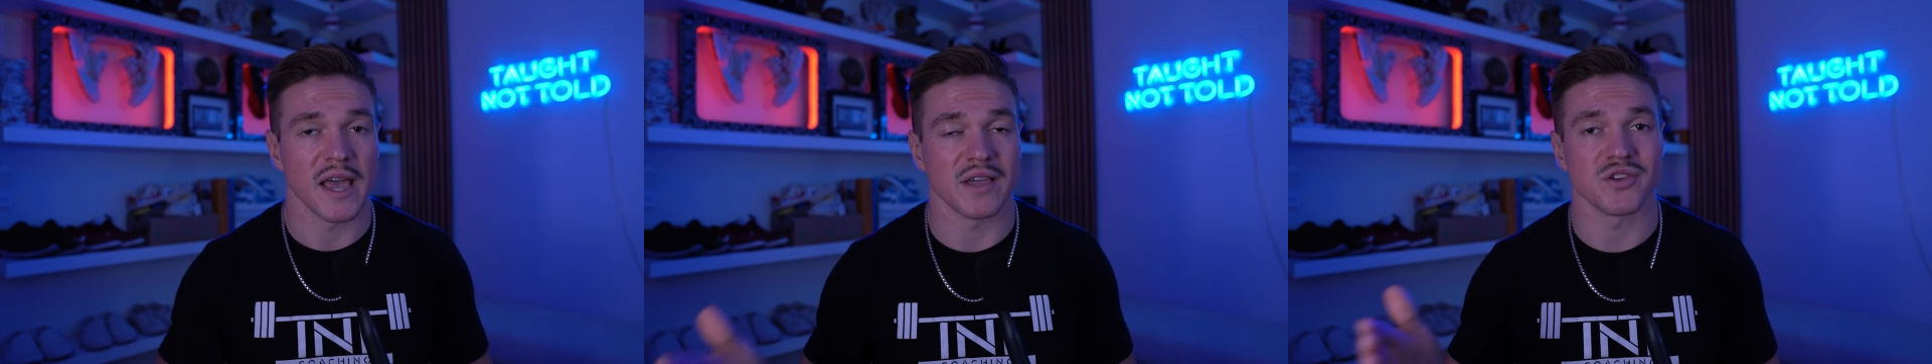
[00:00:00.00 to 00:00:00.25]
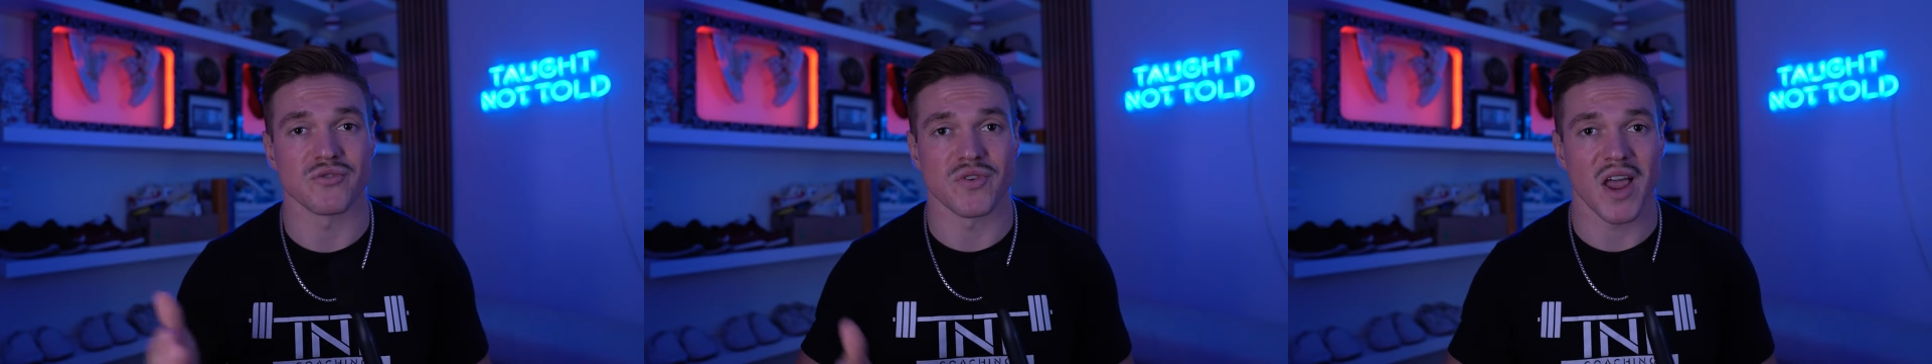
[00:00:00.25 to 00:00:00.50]

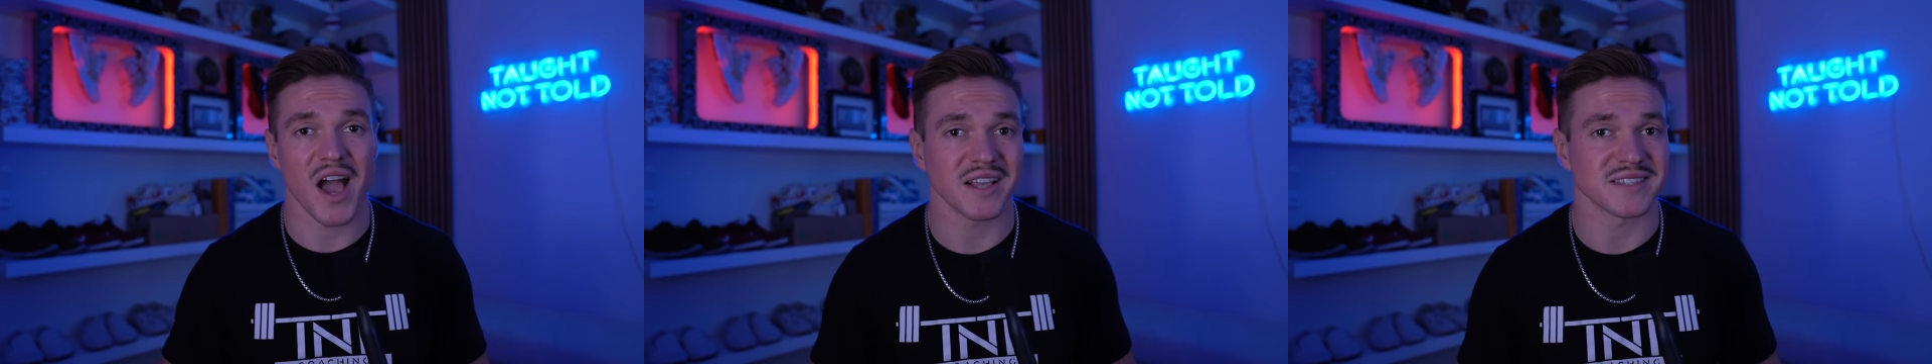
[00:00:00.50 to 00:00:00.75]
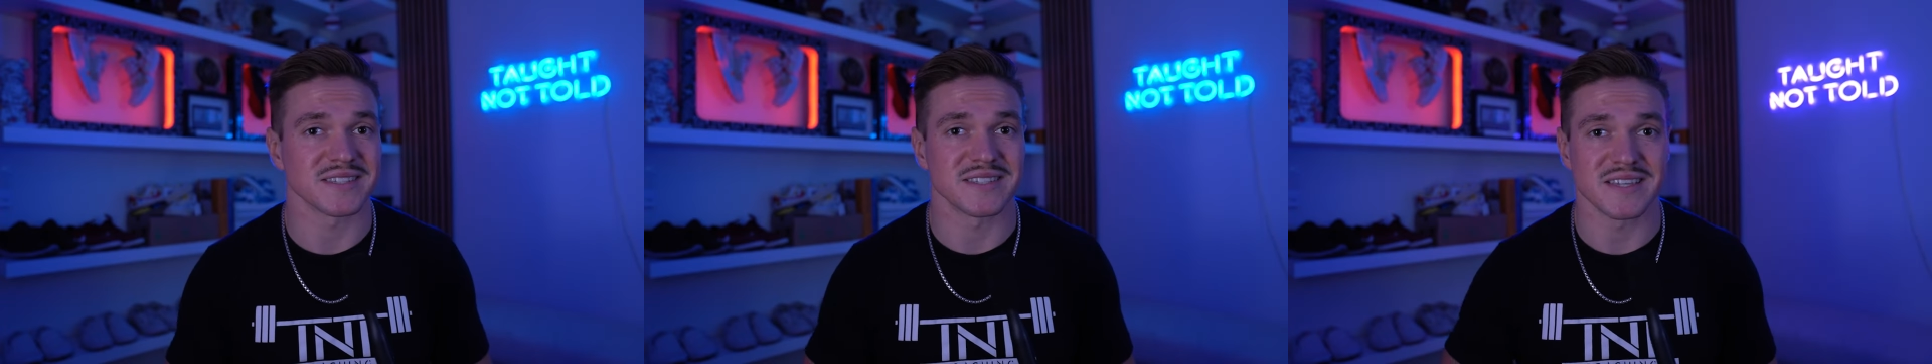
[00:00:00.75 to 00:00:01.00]
and you're
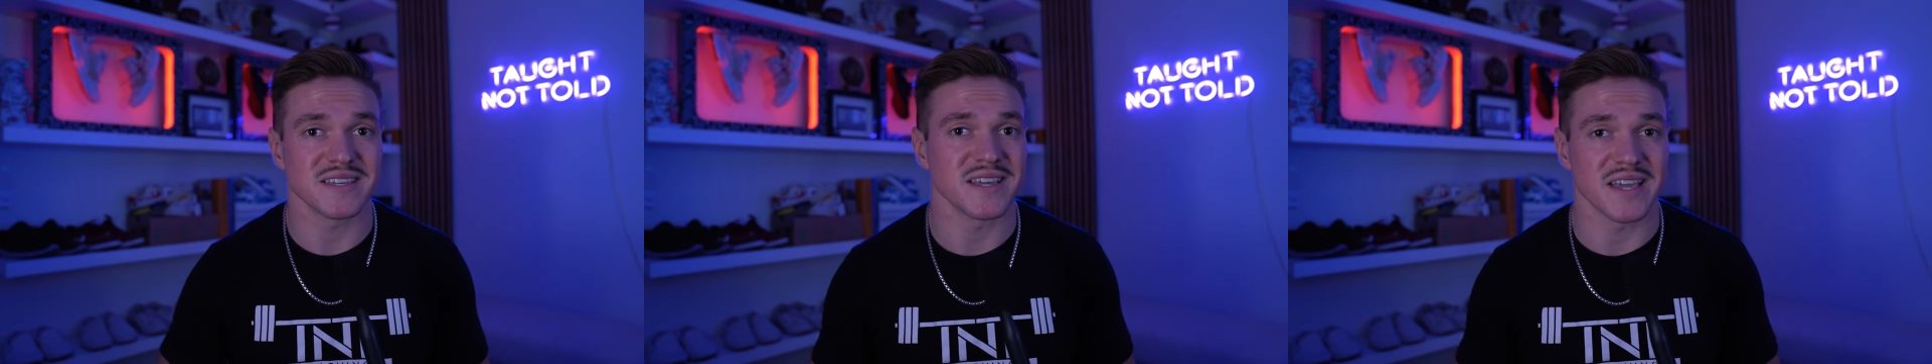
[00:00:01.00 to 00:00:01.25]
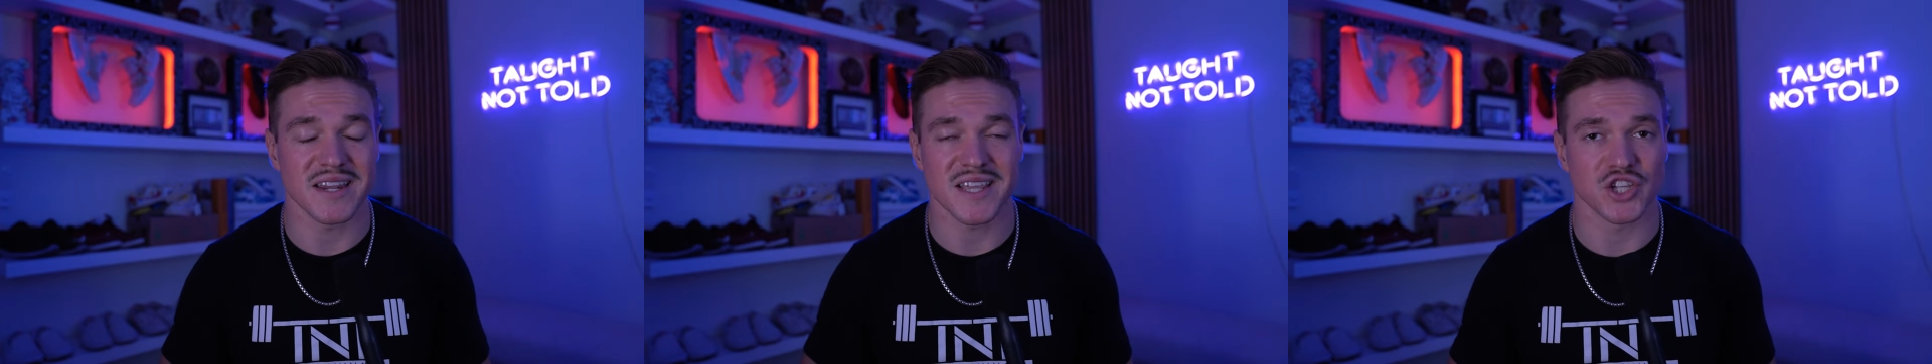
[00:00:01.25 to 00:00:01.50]
not seeing
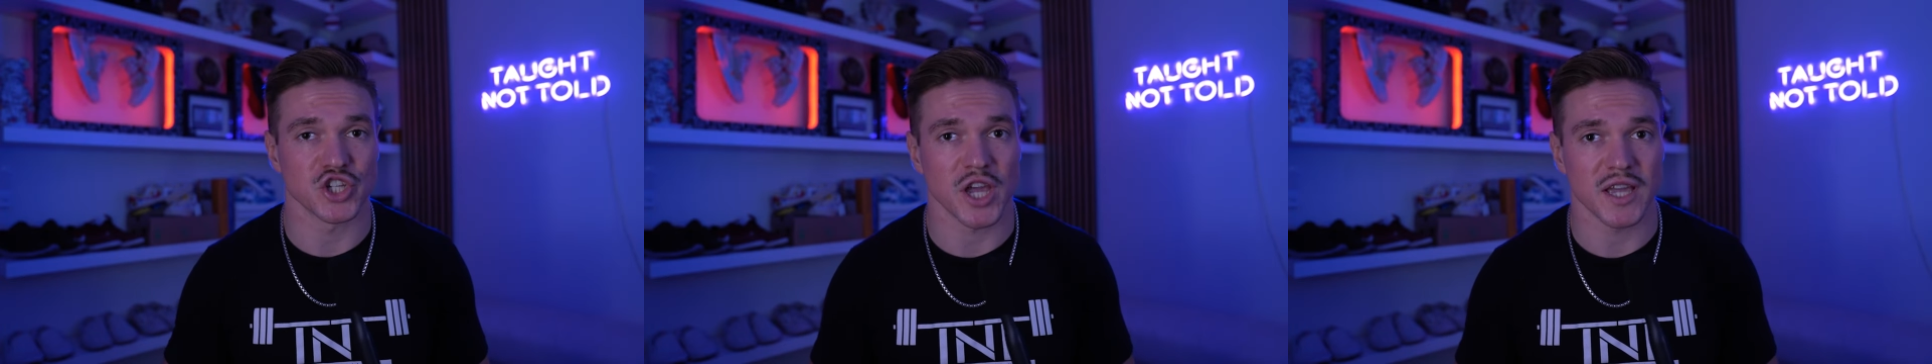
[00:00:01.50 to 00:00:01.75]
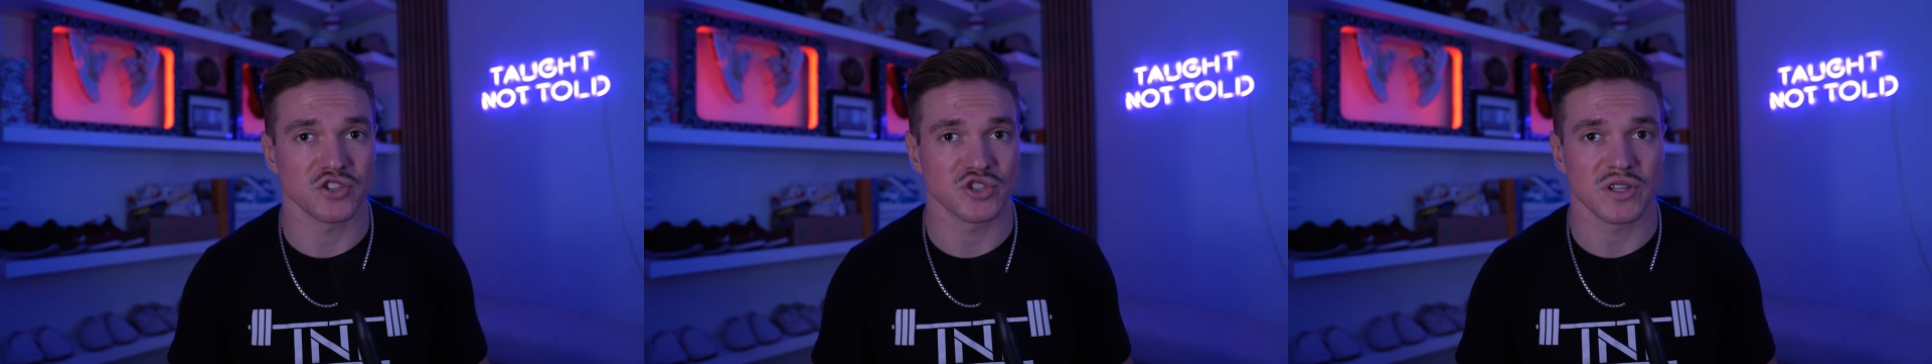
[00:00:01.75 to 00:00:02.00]
any
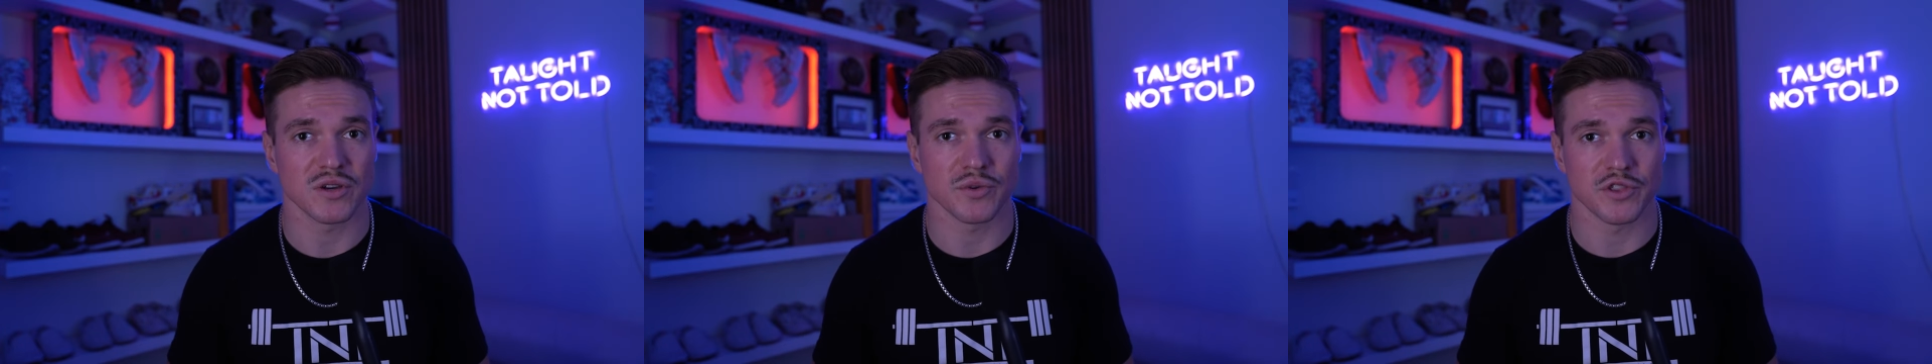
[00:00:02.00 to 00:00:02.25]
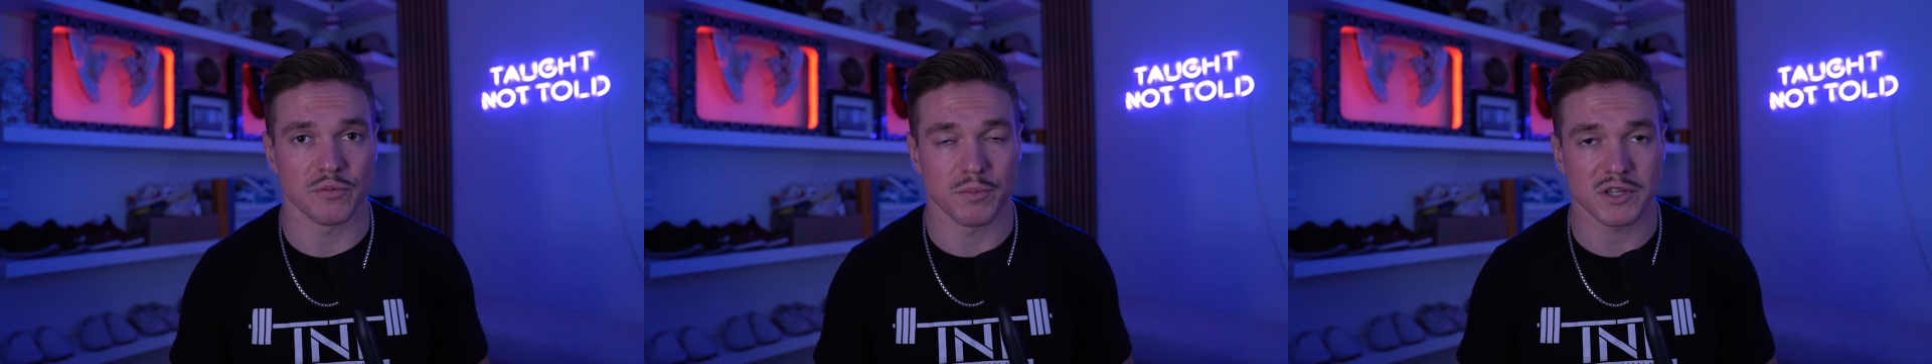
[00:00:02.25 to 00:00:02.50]
change still
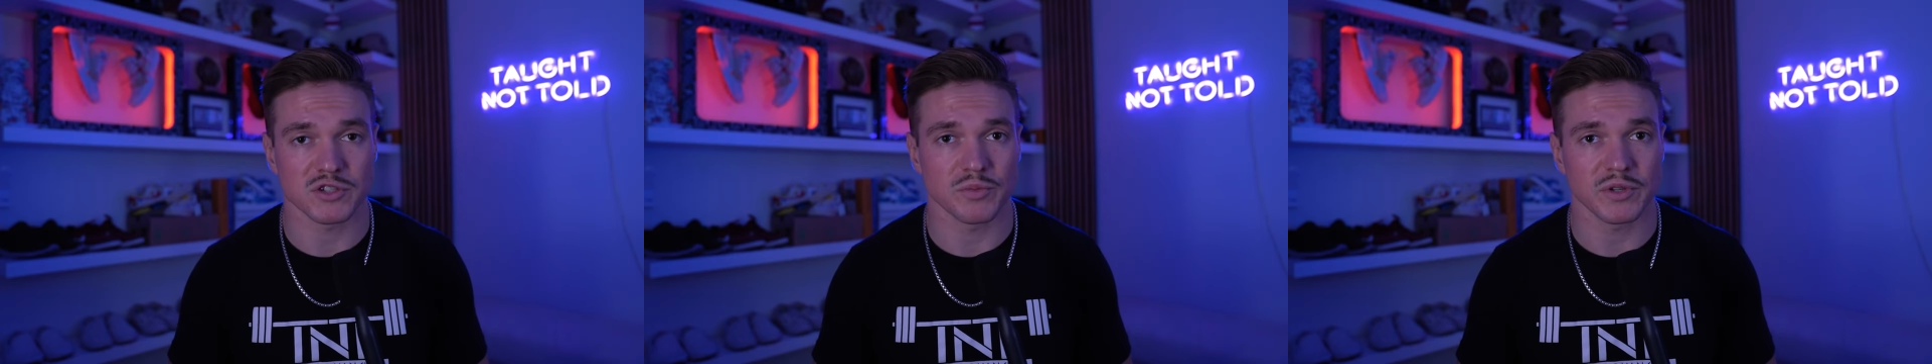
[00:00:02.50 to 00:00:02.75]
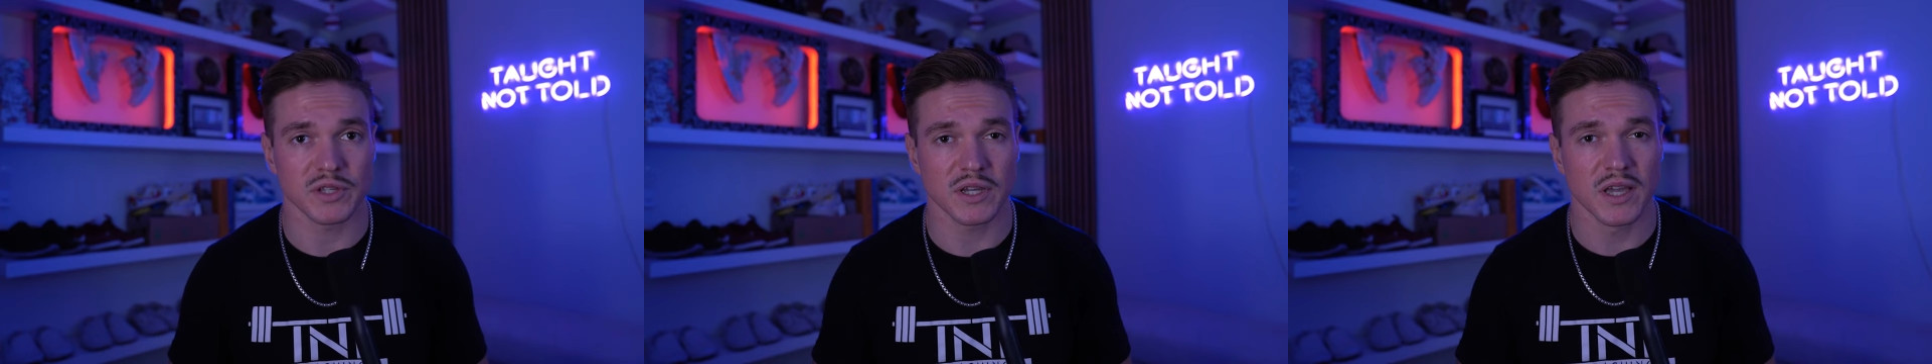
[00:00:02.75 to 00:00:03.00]
with your muscle
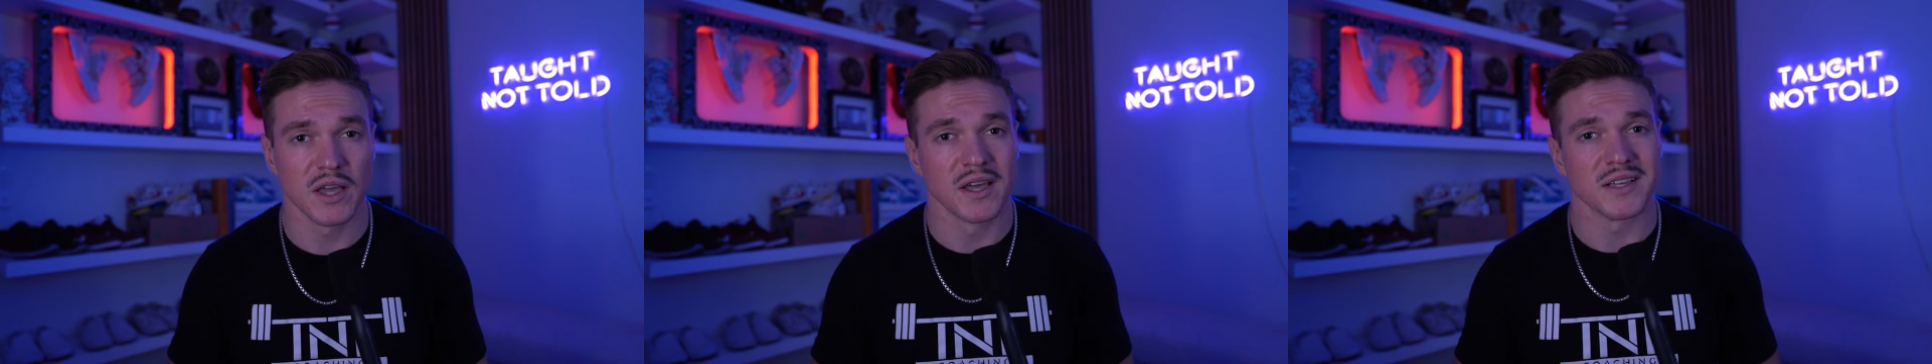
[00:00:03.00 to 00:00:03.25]
building,